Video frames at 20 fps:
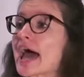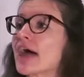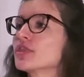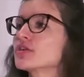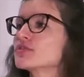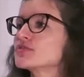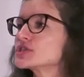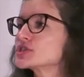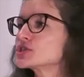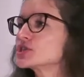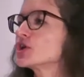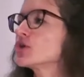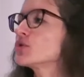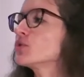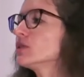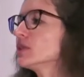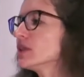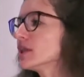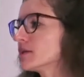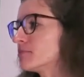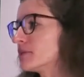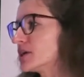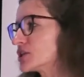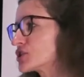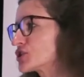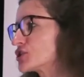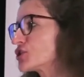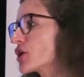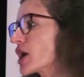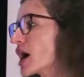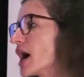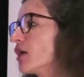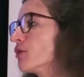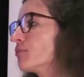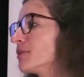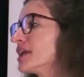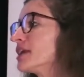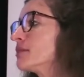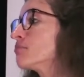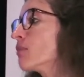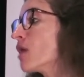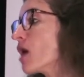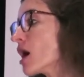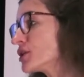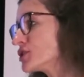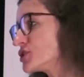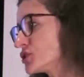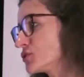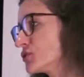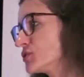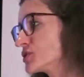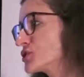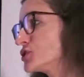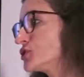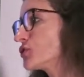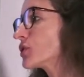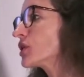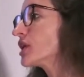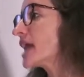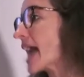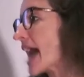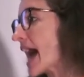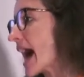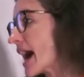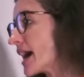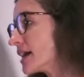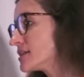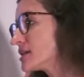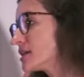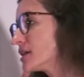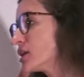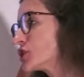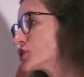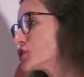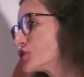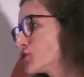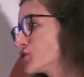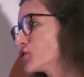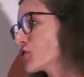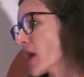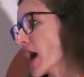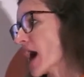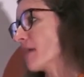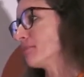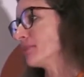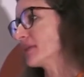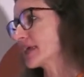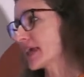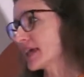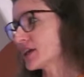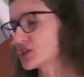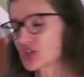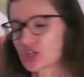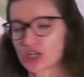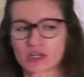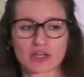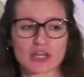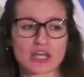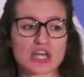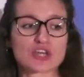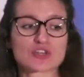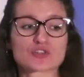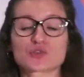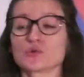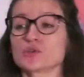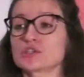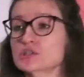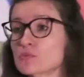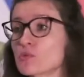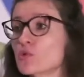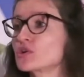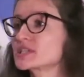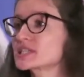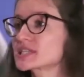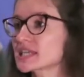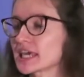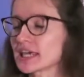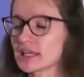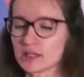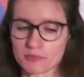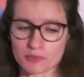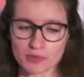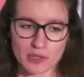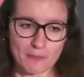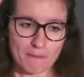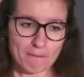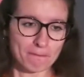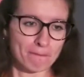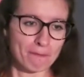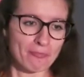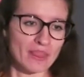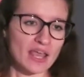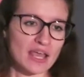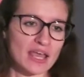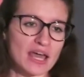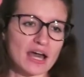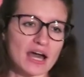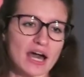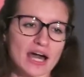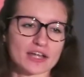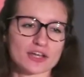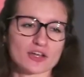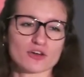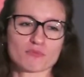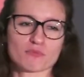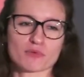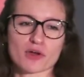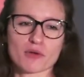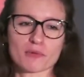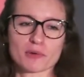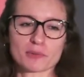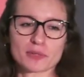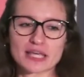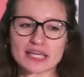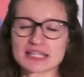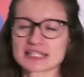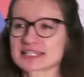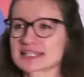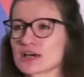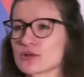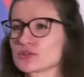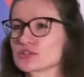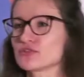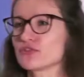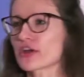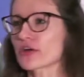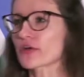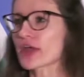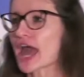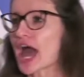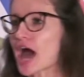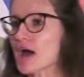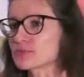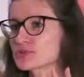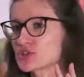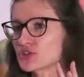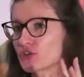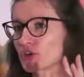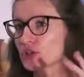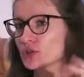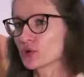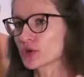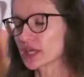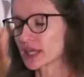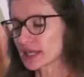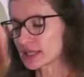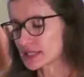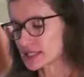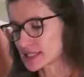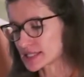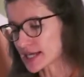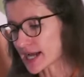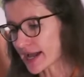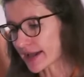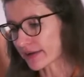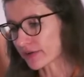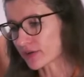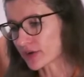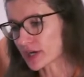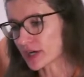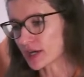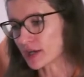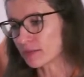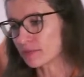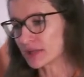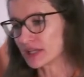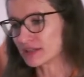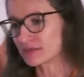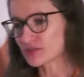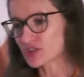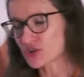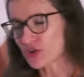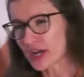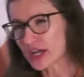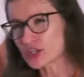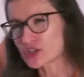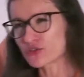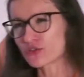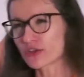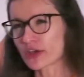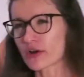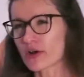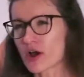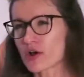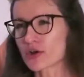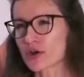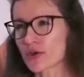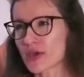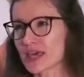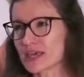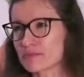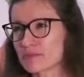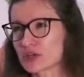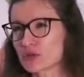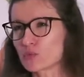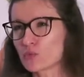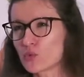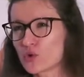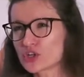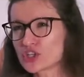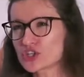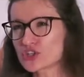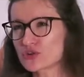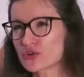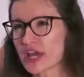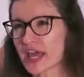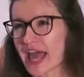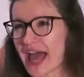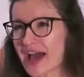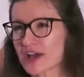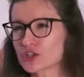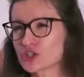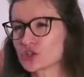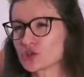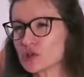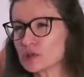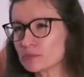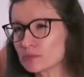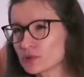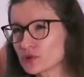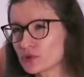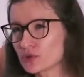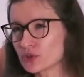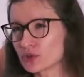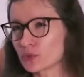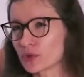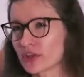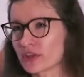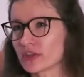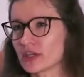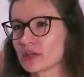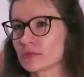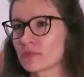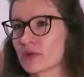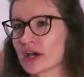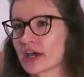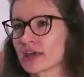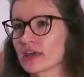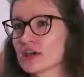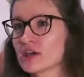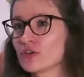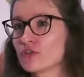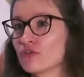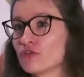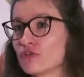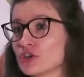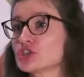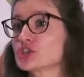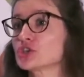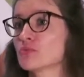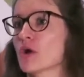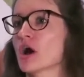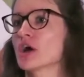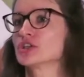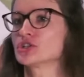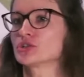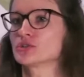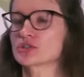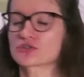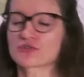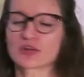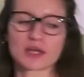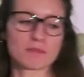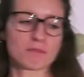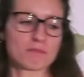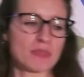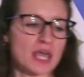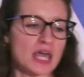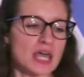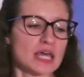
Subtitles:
And there is no limit to how many modules you can add to your application. So it's more scalable. I know, probably it sounds very abstract looking at this diagram and trying to figure out, okay, but what should I actually put within my feature modules, right?